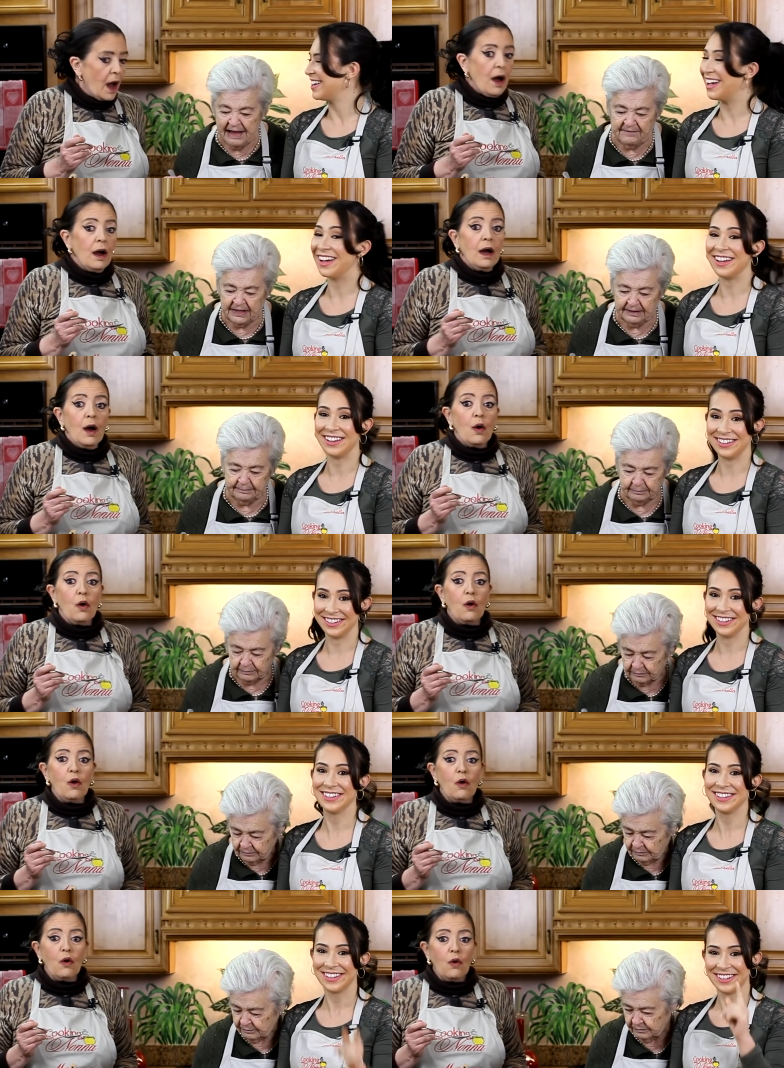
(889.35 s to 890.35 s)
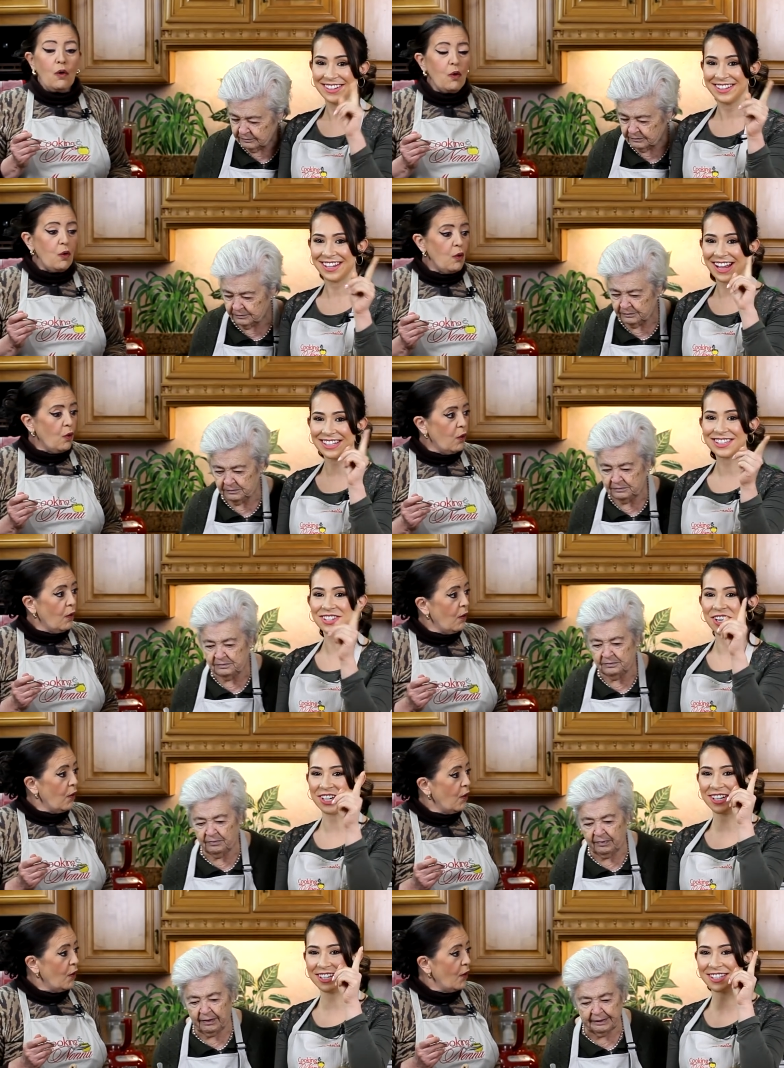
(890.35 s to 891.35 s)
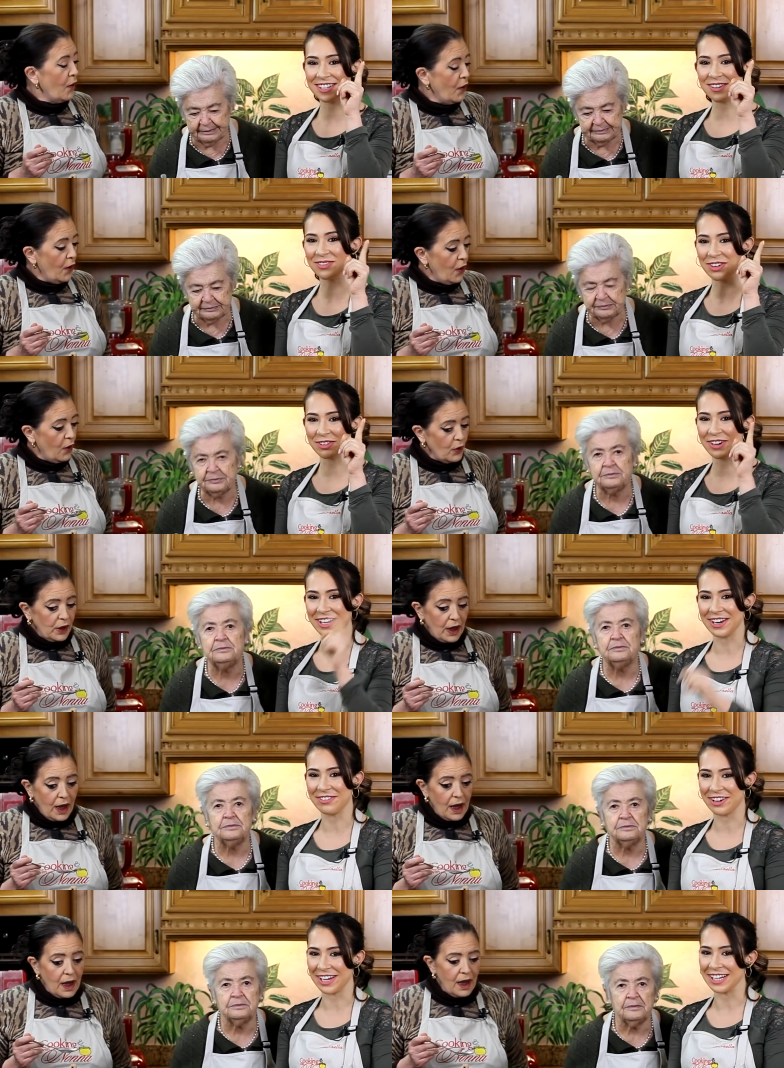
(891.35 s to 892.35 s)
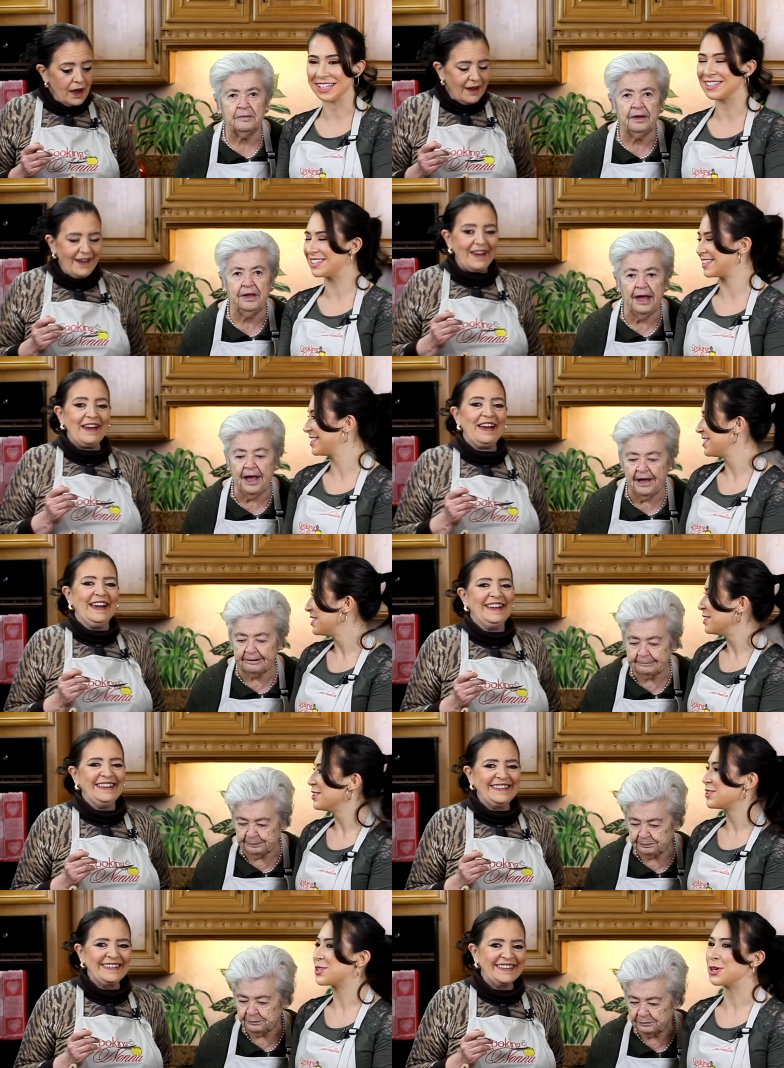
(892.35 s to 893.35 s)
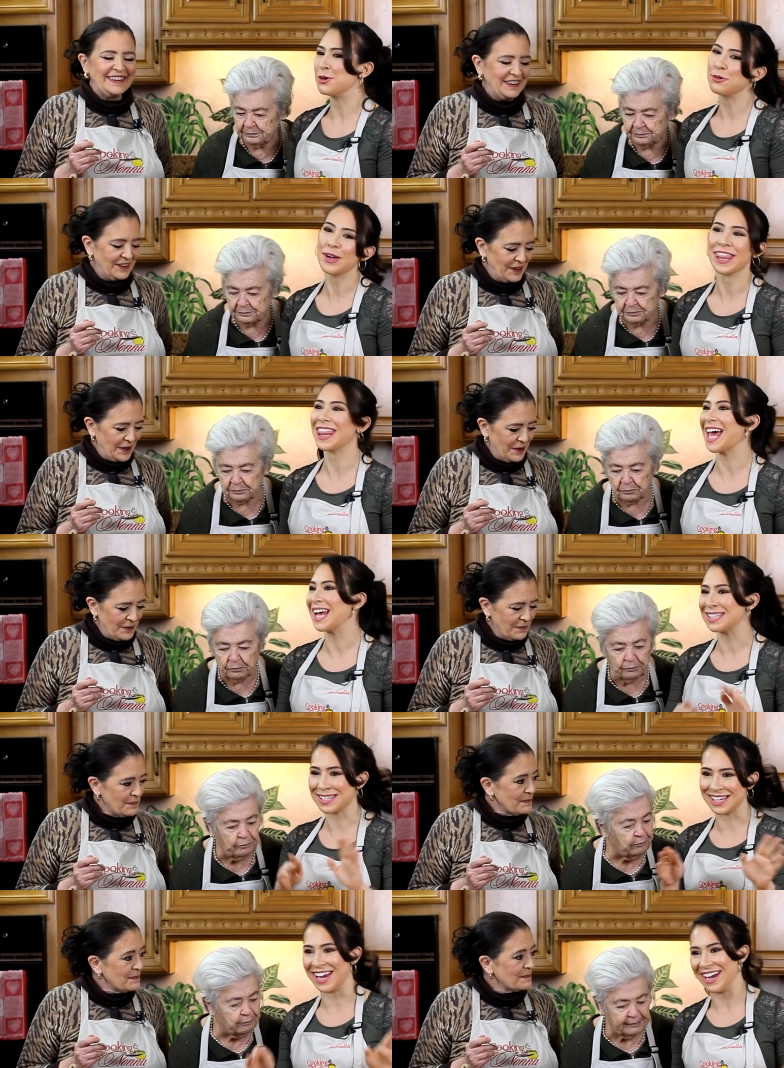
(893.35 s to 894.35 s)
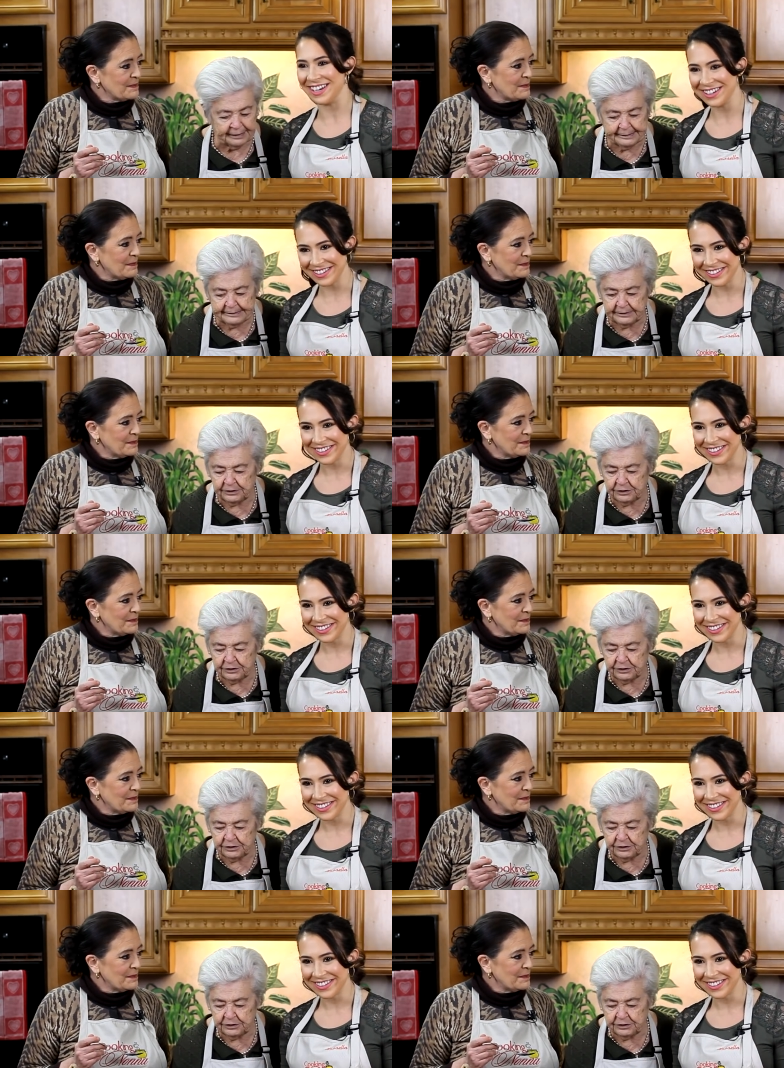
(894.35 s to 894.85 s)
Speaker 1: Uh, oh. That's Nonna's number one yeah. advice. Yeah. So with that said,